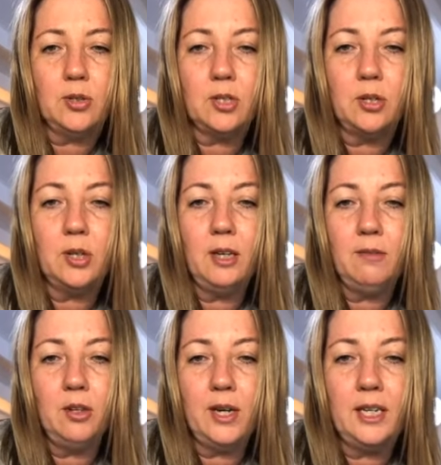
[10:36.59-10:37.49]
So
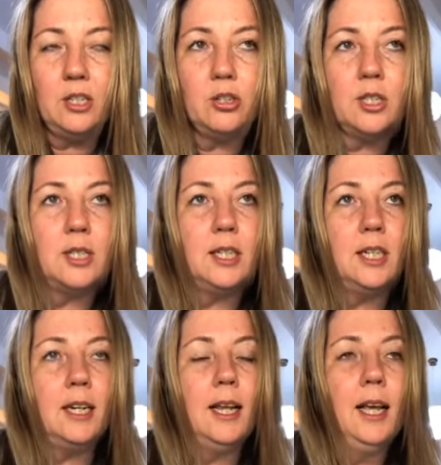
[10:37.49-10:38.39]
if you are interested
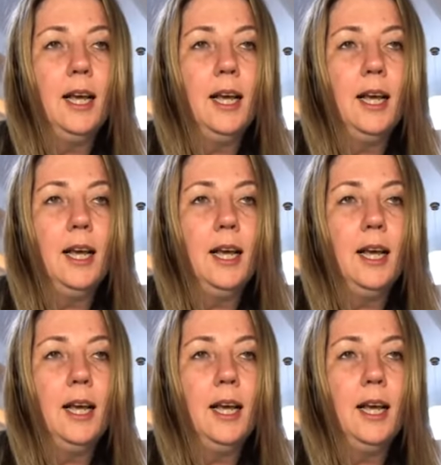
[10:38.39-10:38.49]
in